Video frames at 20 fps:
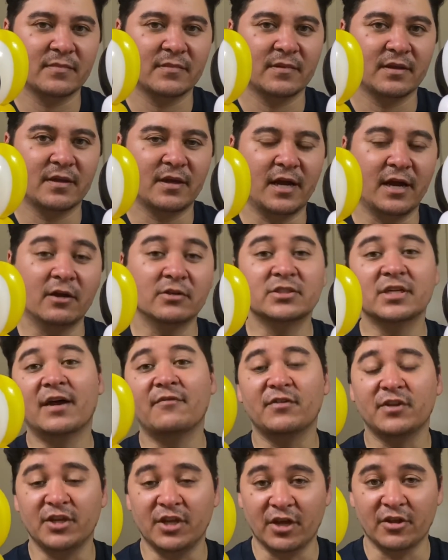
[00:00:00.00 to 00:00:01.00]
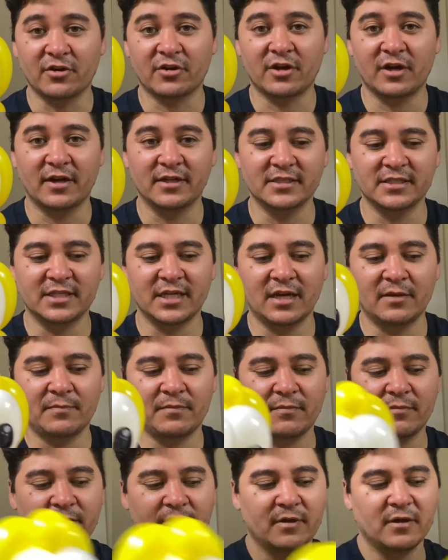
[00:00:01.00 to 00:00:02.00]
I also have another concept
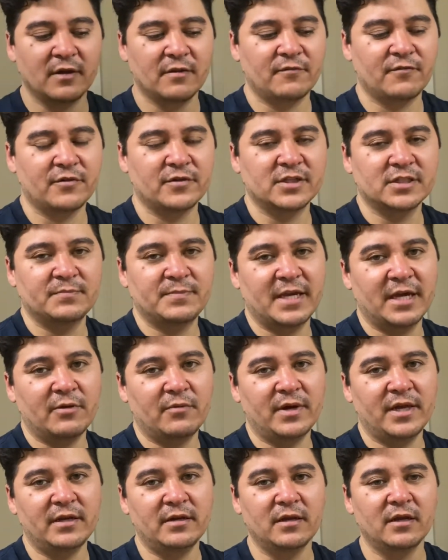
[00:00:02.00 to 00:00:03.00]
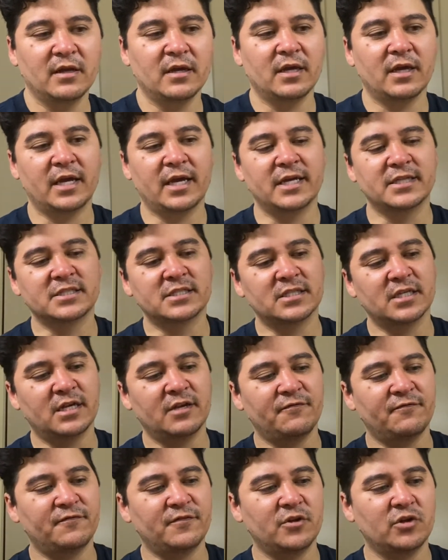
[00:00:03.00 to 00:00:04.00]
for this penguin. It's
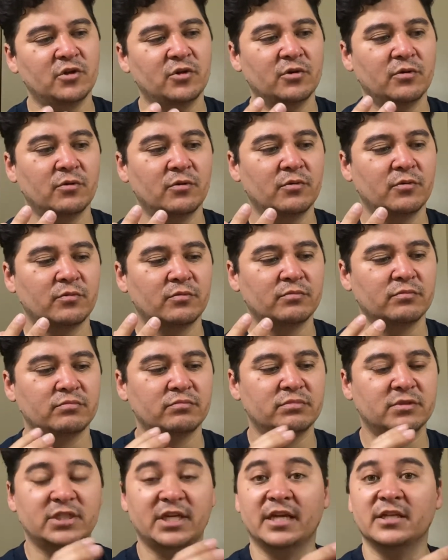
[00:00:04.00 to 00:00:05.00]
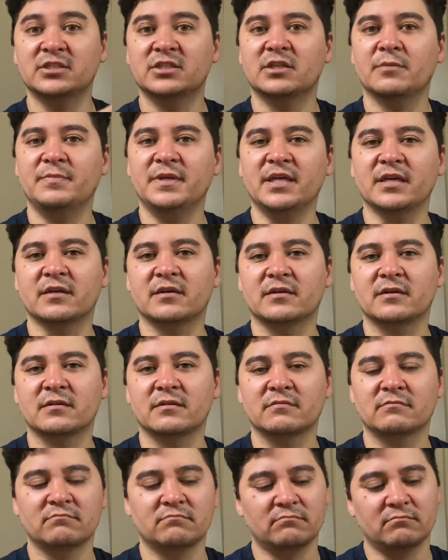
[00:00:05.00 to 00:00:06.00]
if you change the beak,
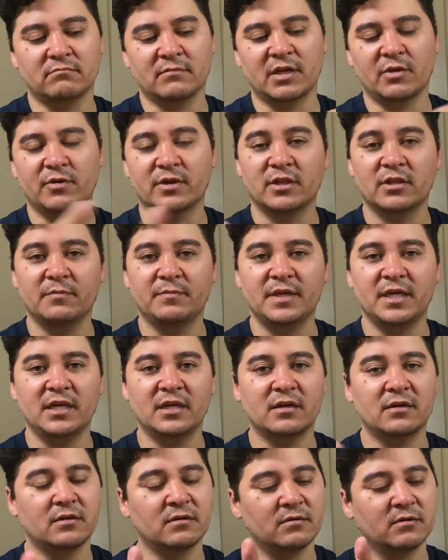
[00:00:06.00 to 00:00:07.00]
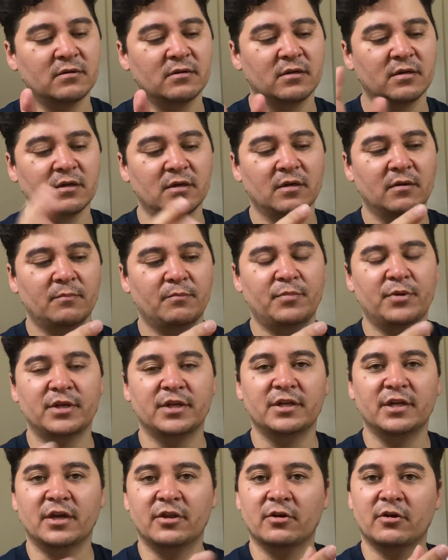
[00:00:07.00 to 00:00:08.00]
get rid of the beak, put
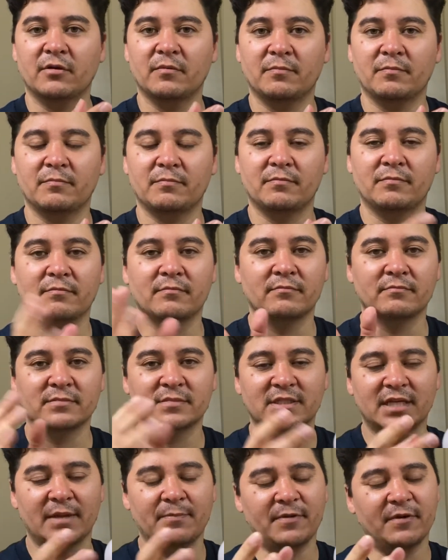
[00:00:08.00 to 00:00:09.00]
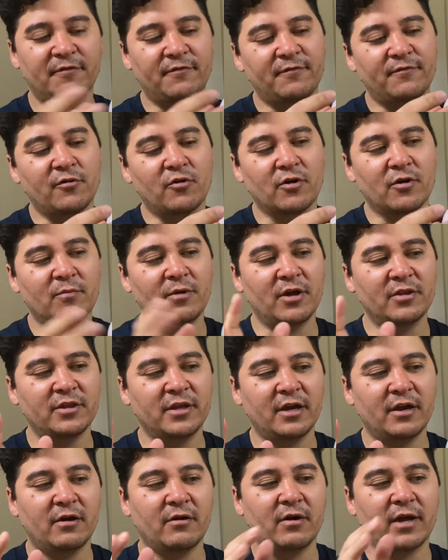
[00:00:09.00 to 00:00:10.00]
another type of form on
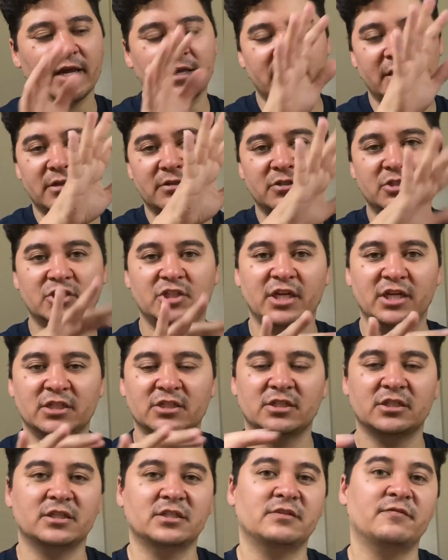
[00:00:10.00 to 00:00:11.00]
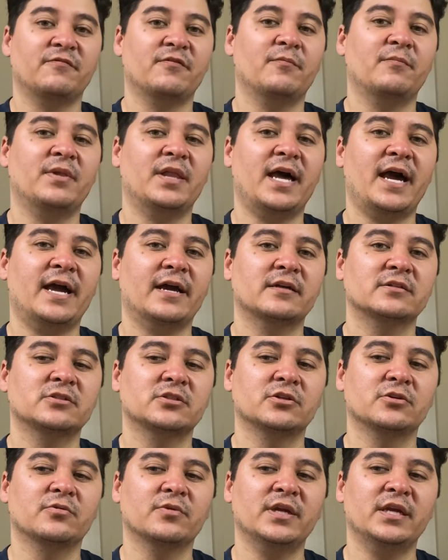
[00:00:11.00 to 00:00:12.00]
there, and then change it from black to
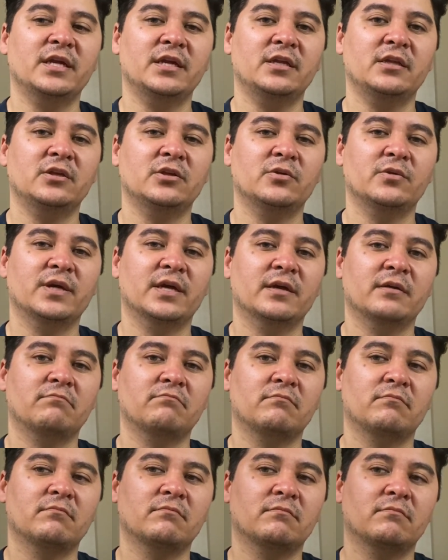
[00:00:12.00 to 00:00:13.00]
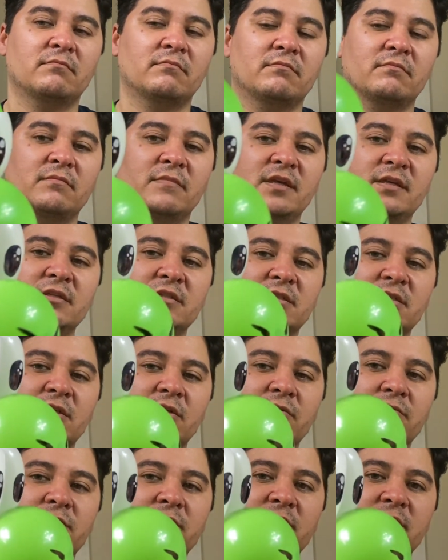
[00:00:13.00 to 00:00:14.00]
green, you get this
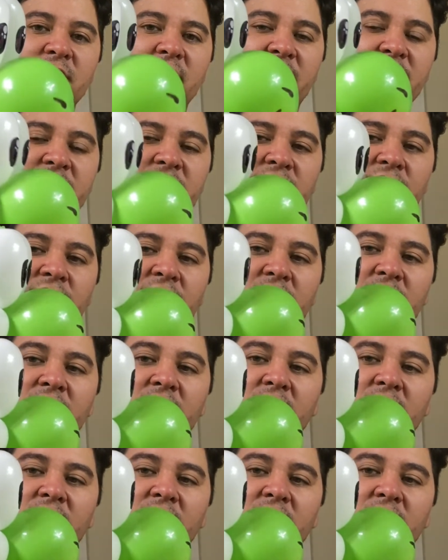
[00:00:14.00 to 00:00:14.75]
cute dinosaur.